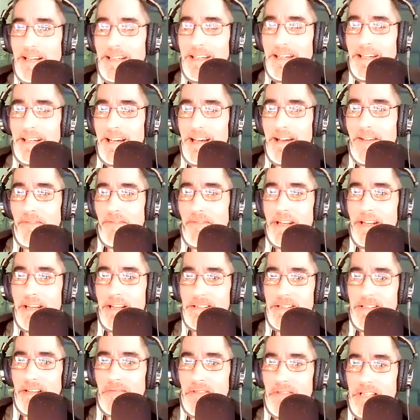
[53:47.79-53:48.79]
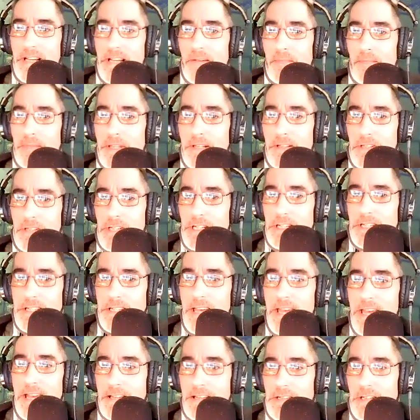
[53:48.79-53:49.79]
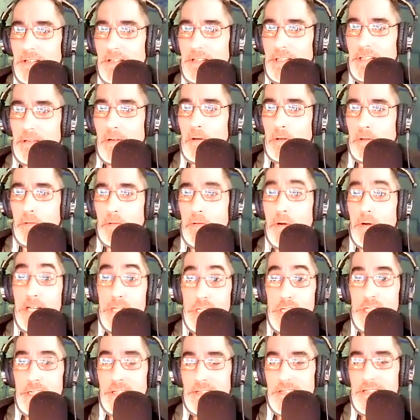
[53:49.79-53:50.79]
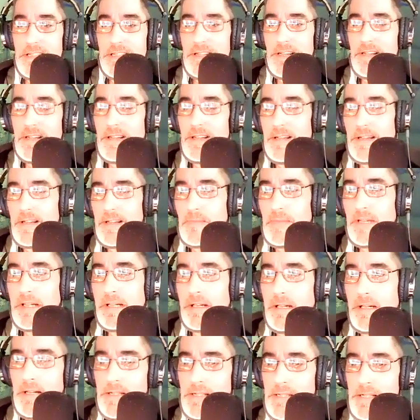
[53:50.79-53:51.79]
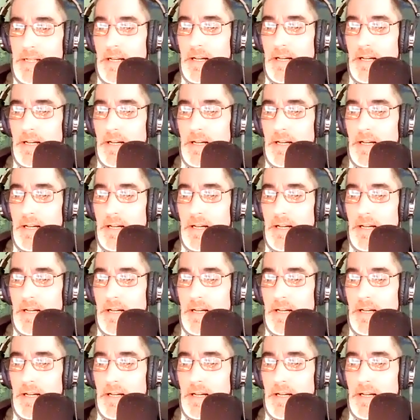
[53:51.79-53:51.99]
get evidence of something just to answer your own questions, because